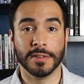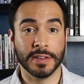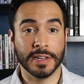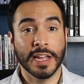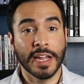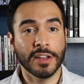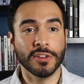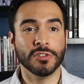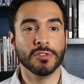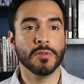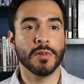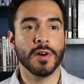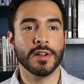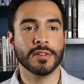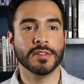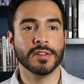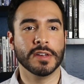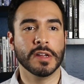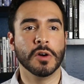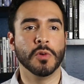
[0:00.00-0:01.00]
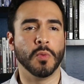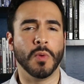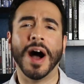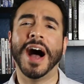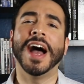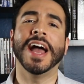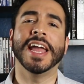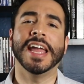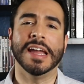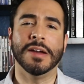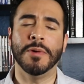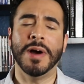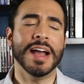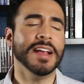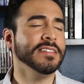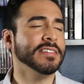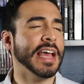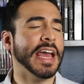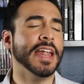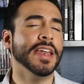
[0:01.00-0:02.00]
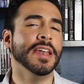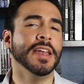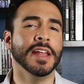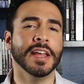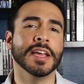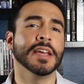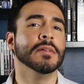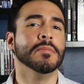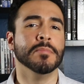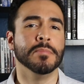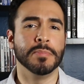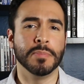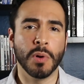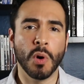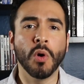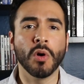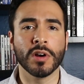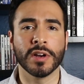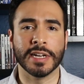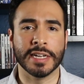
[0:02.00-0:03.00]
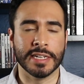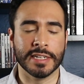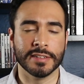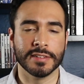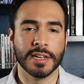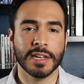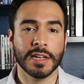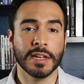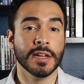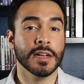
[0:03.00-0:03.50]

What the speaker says: in case you wanted to know why is editing important?